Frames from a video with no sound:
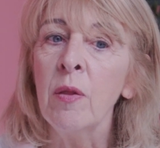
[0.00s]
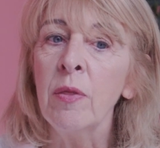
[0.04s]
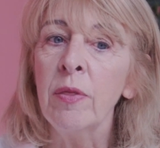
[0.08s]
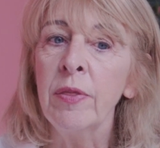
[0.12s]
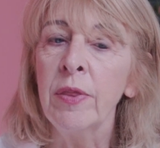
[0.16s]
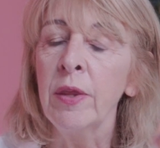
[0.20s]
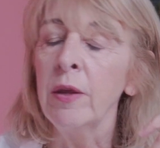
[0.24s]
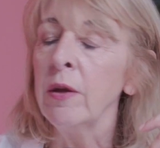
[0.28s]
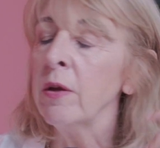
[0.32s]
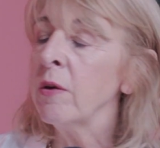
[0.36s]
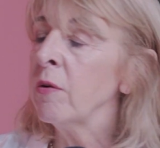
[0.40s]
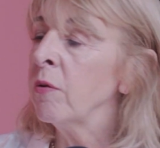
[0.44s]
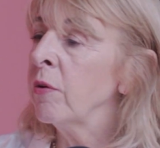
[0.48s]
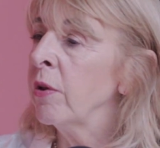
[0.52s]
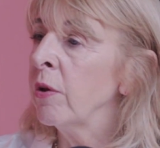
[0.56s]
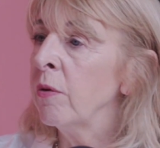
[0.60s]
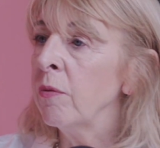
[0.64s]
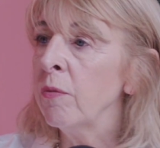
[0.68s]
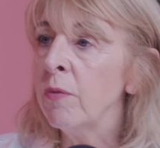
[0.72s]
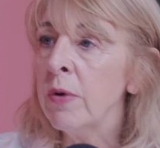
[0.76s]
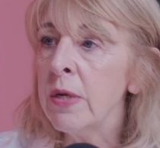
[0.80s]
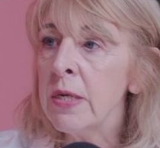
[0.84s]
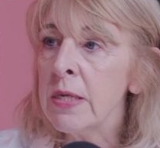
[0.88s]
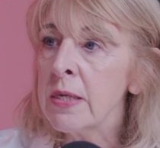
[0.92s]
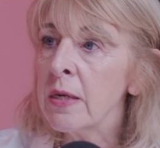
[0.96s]
the
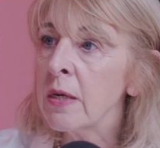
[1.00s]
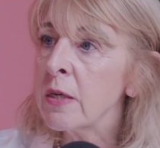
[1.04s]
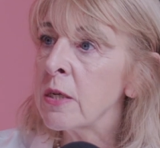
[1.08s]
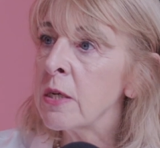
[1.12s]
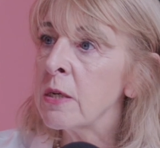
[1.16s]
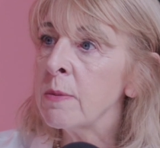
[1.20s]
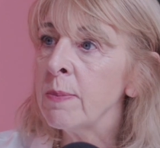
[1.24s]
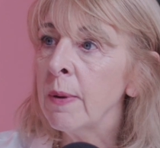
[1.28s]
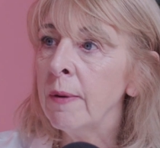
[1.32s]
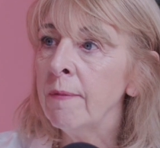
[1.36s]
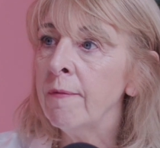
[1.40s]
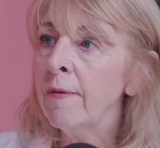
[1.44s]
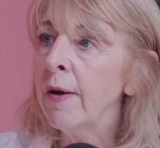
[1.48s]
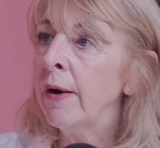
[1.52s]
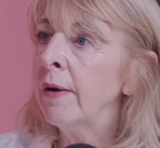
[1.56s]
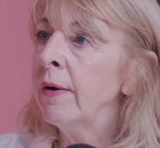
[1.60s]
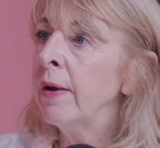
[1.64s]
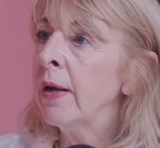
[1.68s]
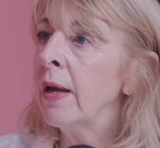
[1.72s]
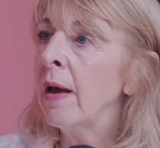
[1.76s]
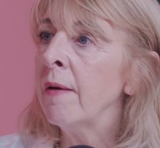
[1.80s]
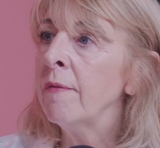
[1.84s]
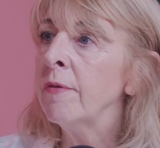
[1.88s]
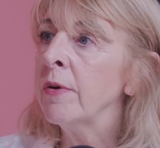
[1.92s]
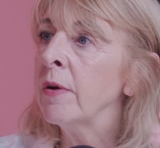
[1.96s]
research has been
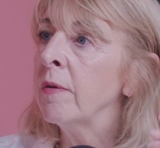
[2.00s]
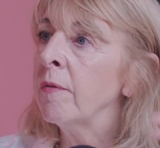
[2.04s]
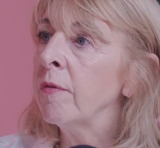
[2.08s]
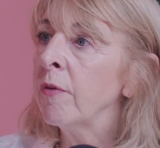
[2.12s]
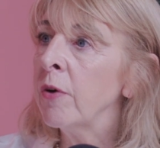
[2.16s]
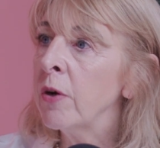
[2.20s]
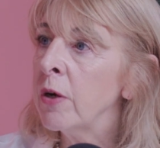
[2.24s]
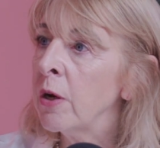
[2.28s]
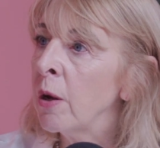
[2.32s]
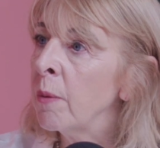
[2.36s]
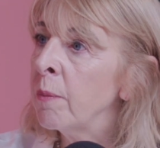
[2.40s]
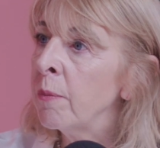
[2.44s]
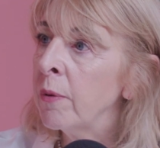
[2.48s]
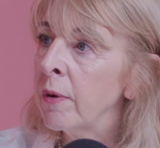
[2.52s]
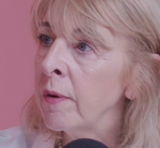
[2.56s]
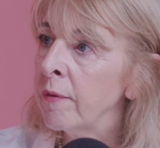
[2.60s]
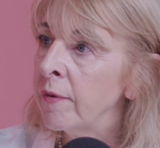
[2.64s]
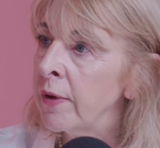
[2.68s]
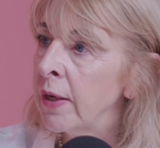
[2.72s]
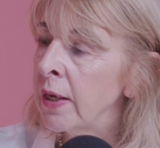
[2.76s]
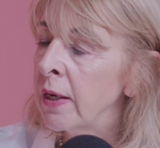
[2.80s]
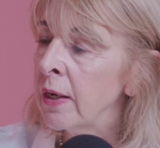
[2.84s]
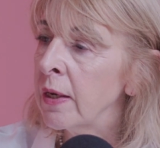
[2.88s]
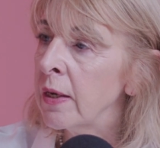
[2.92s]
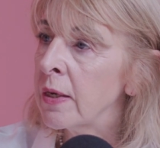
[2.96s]
very evident for a number of
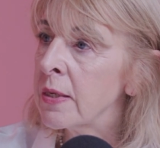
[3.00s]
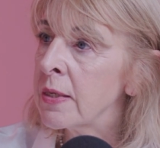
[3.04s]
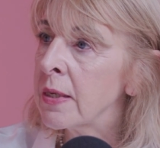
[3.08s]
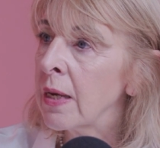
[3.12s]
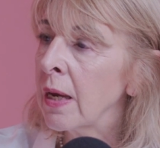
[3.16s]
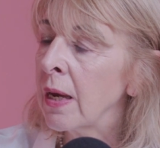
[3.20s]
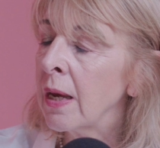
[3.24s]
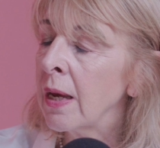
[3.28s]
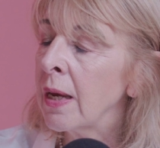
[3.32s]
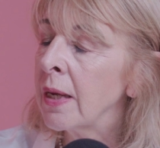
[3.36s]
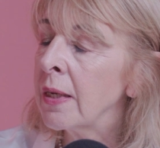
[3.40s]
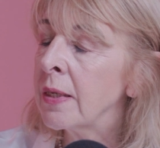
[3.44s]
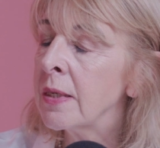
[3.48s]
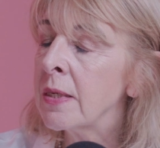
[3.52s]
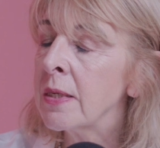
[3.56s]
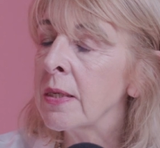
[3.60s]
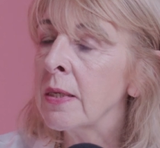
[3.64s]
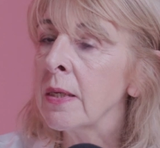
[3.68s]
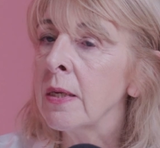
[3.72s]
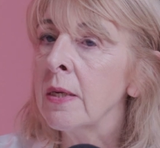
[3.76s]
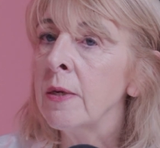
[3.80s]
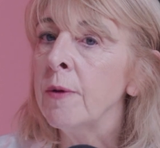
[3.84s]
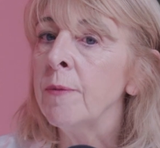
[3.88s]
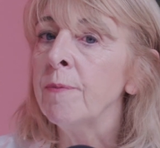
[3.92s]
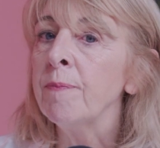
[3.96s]
years, and
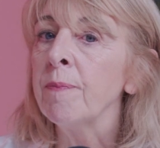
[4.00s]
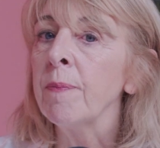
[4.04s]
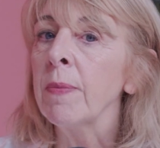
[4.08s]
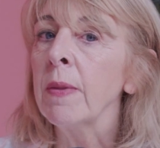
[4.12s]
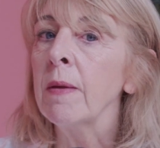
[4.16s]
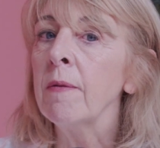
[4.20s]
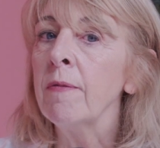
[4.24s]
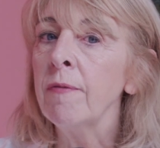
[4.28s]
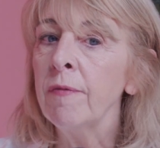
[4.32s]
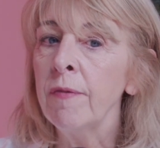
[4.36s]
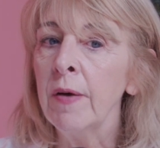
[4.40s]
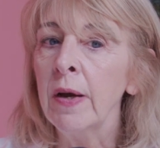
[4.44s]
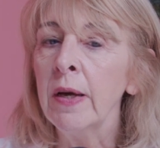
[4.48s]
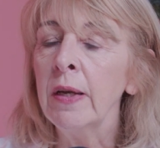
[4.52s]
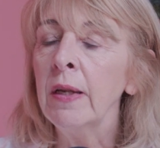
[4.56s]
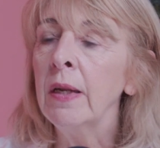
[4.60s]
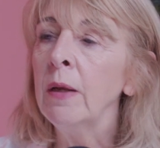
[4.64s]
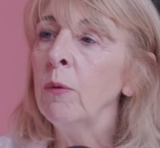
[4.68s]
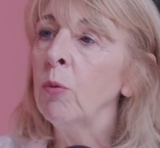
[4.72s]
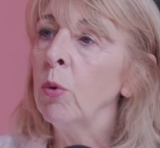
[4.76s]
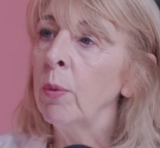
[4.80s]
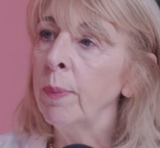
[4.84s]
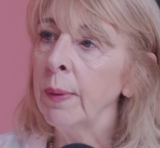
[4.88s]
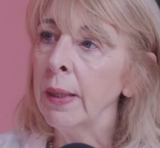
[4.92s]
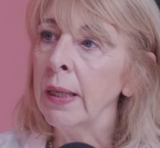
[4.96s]

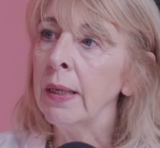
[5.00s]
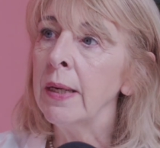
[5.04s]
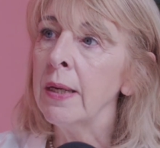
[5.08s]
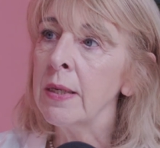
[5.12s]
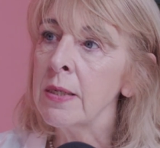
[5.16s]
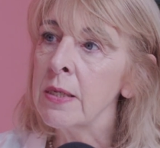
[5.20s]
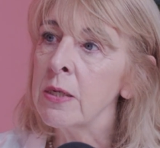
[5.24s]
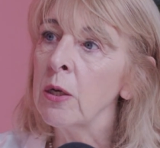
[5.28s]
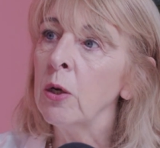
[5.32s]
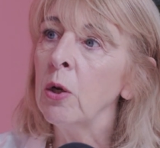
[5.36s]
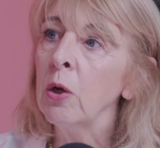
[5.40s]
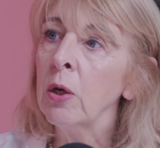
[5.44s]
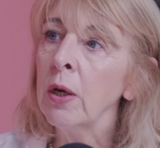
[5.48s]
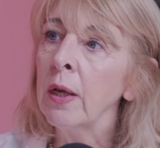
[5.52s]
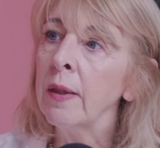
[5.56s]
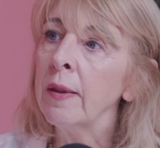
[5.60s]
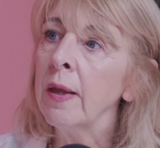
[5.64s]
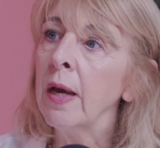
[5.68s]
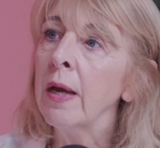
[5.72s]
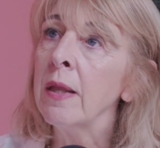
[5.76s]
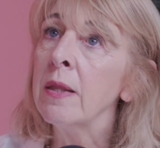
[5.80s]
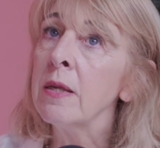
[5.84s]
finally we're beginning to look at that.